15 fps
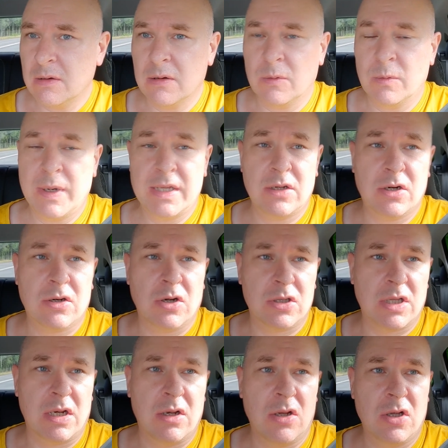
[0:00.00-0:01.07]
weather got
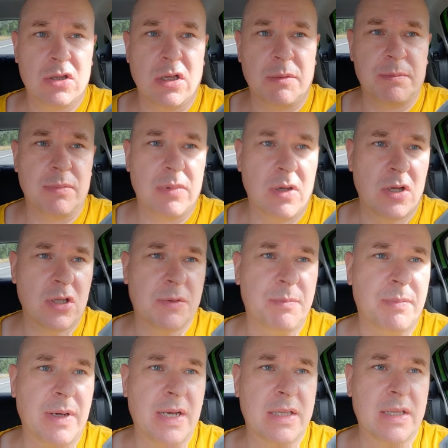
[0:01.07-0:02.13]
a lot
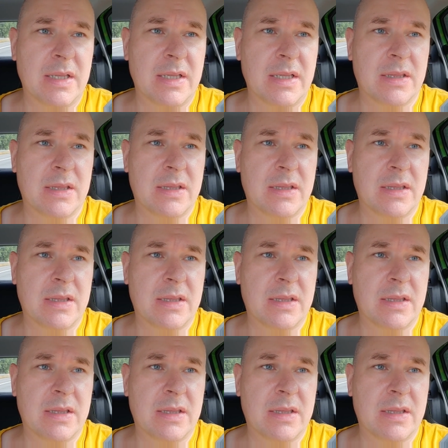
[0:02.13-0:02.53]
better.